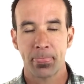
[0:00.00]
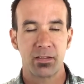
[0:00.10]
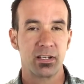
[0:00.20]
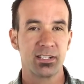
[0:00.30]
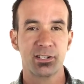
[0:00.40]

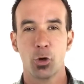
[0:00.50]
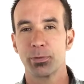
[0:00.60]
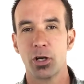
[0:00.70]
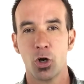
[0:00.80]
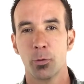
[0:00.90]
Now this is
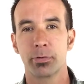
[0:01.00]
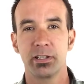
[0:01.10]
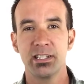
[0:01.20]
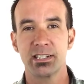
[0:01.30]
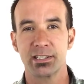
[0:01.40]
open to all
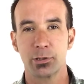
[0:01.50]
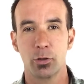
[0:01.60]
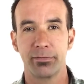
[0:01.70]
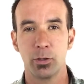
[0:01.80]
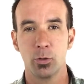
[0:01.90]
breeds, and so
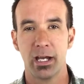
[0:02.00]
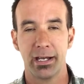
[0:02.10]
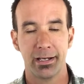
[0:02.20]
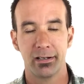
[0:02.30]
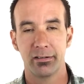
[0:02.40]
if you
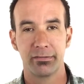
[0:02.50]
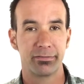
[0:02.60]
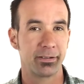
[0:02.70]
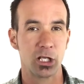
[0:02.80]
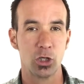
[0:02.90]
have,
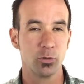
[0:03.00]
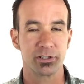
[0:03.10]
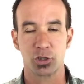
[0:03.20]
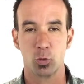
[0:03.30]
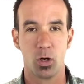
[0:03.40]
you know, a
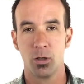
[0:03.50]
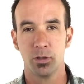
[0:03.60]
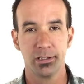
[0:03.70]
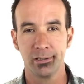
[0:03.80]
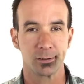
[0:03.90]

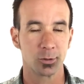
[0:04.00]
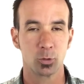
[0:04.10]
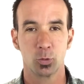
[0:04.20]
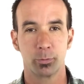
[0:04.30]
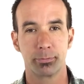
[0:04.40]
Chihuahua
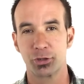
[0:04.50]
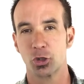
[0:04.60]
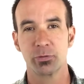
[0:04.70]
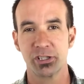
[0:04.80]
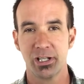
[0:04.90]
or
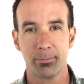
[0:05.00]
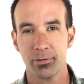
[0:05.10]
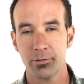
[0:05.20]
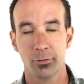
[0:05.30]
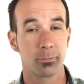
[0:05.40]
German
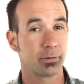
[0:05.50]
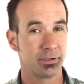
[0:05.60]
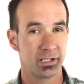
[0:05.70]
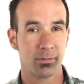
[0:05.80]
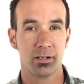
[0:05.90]
Shepherd or a
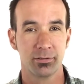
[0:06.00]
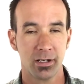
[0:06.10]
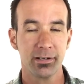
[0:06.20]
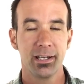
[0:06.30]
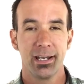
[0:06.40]
Bernese Mountain
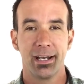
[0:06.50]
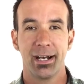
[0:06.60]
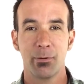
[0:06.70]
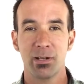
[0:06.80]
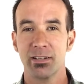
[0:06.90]
Dog,
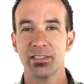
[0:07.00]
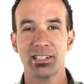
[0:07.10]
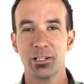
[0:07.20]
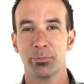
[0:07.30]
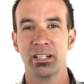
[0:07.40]
we'd love to
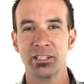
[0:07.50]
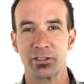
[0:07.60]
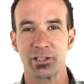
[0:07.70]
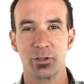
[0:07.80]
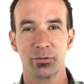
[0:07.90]
see your
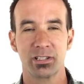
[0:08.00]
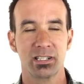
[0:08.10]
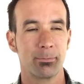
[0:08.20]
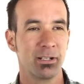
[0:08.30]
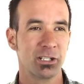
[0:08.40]
pictures. You know,
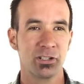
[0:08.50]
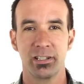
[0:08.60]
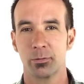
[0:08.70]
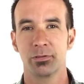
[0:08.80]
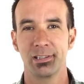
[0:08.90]
just a picture that
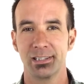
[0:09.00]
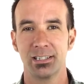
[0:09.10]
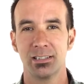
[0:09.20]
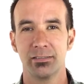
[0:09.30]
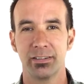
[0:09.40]
you really
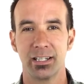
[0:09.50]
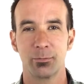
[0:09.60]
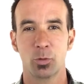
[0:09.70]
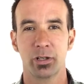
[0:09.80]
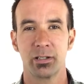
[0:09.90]
love,
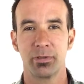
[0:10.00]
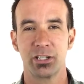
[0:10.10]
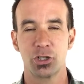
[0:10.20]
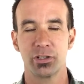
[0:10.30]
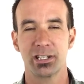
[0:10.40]
and we're going to be
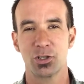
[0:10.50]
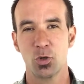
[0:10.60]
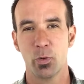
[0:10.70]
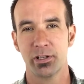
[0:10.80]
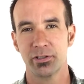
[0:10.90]
choosing
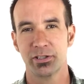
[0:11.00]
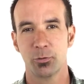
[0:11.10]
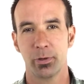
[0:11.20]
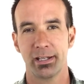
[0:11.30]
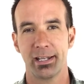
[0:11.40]
two winners to
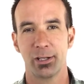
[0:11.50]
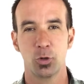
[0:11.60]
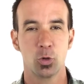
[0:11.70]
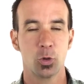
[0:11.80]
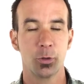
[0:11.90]
win a
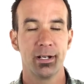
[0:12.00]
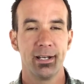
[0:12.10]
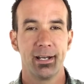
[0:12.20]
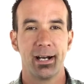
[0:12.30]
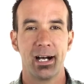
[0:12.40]
cool
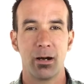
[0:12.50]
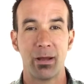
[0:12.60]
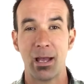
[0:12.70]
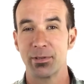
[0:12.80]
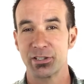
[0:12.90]

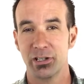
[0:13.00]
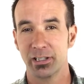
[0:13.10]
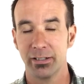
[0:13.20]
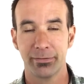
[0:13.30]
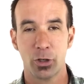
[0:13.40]
Amazon
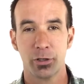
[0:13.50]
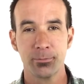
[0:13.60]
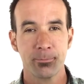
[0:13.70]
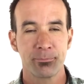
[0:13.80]
gift card.